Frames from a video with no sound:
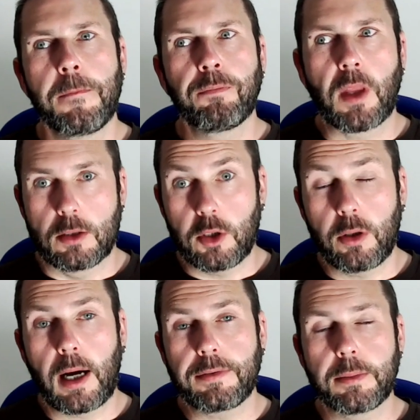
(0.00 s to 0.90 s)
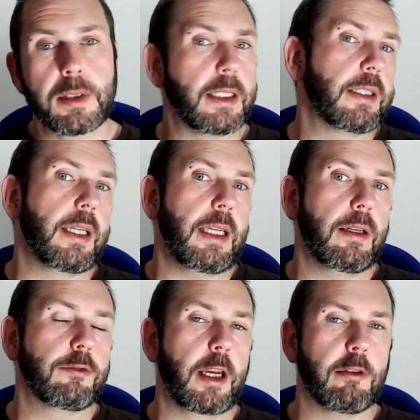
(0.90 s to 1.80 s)
I do have some Disney
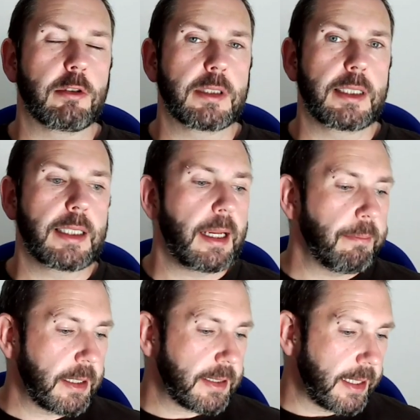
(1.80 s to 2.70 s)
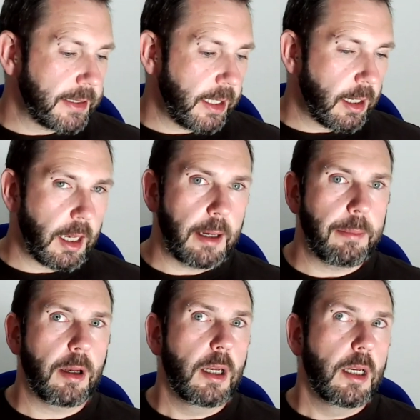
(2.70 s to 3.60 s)
fragrances in my Scentsy Club,
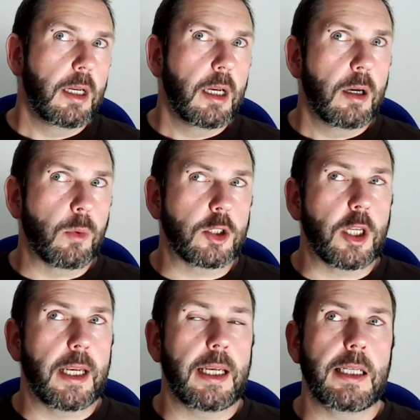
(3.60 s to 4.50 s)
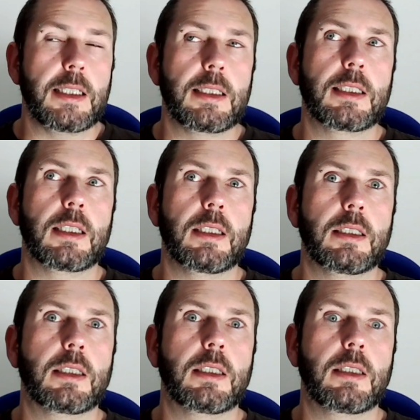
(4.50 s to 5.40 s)
which is
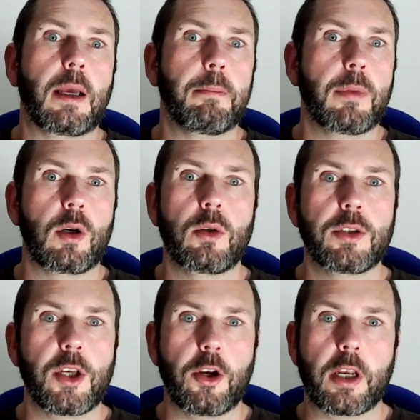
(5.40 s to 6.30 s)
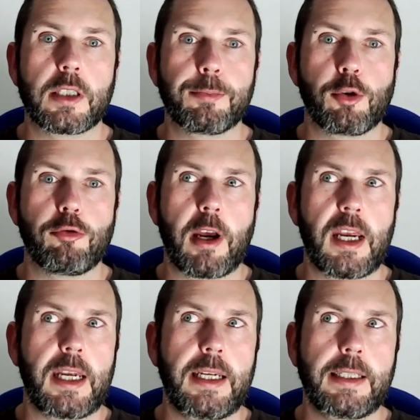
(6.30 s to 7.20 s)
Dumbo Circus
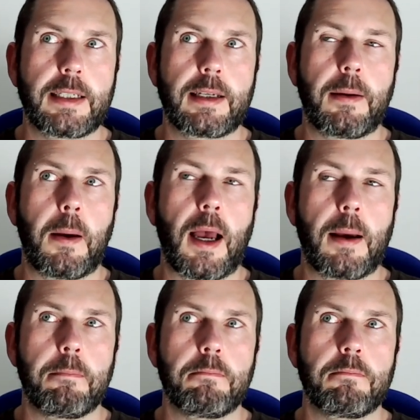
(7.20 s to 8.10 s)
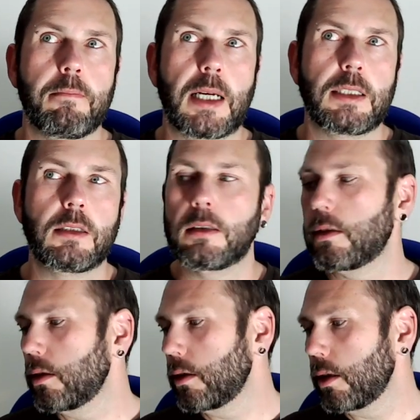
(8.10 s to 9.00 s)
Parade,
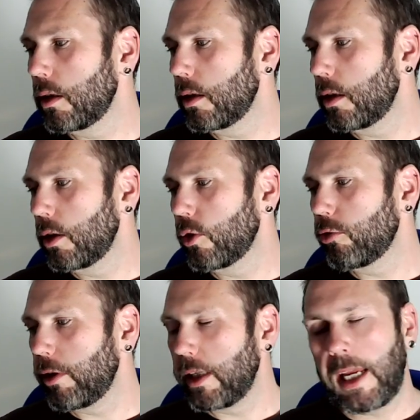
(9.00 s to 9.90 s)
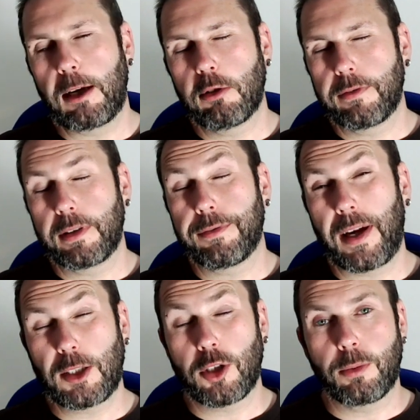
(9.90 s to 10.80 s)
Mandalorian Era of
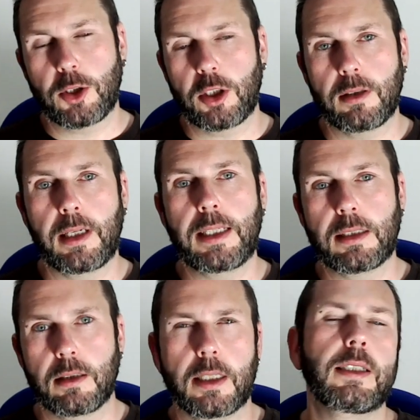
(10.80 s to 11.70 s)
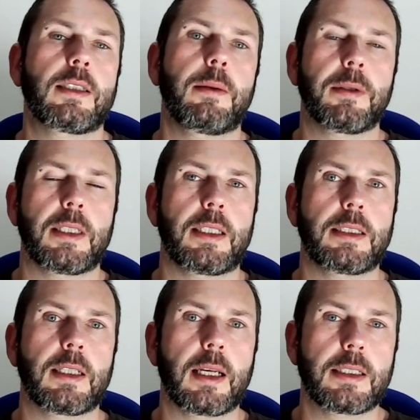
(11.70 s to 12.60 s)
Adventure, which isn't Disney but is
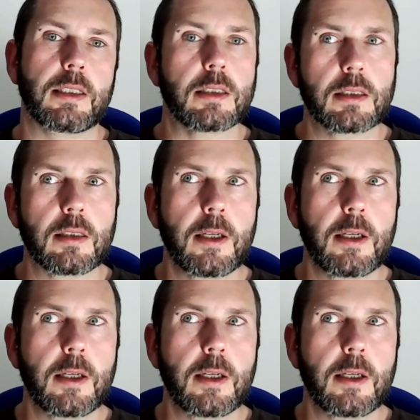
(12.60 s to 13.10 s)
licensed,